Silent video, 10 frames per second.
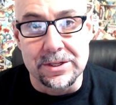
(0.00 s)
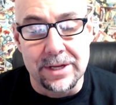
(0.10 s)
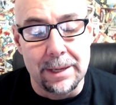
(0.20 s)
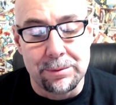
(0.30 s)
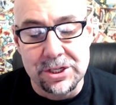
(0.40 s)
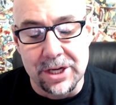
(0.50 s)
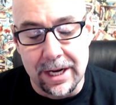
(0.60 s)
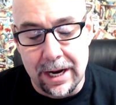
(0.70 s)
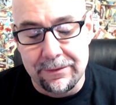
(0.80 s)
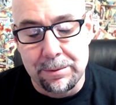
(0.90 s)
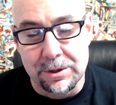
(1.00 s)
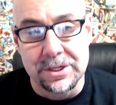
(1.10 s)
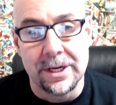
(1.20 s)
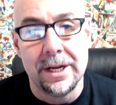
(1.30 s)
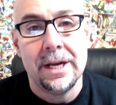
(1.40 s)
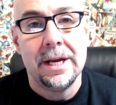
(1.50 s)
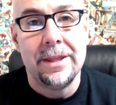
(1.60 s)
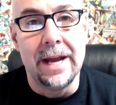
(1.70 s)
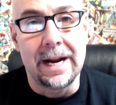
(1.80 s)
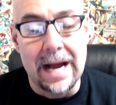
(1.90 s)
And I appreciate every person
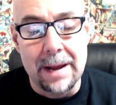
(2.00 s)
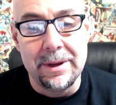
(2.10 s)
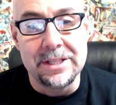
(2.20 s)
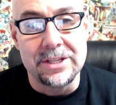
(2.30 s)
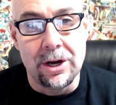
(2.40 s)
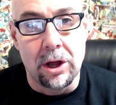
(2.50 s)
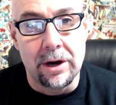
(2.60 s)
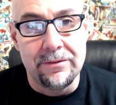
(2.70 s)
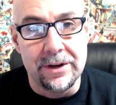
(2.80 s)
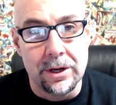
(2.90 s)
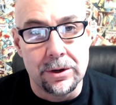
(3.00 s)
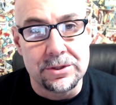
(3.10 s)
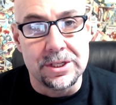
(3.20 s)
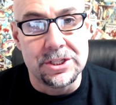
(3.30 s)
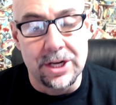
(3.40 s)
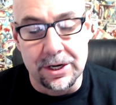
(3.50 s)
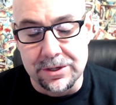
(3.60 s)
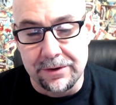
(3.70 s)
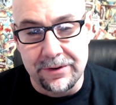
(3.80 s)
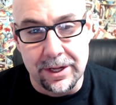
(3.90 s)
that comments in all our videos and shares
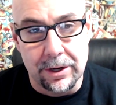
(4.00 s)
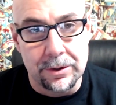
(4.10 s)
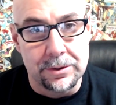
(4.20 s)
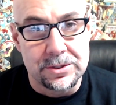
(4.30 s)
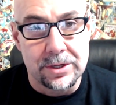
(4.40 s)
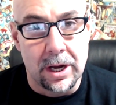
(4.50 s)
our videos.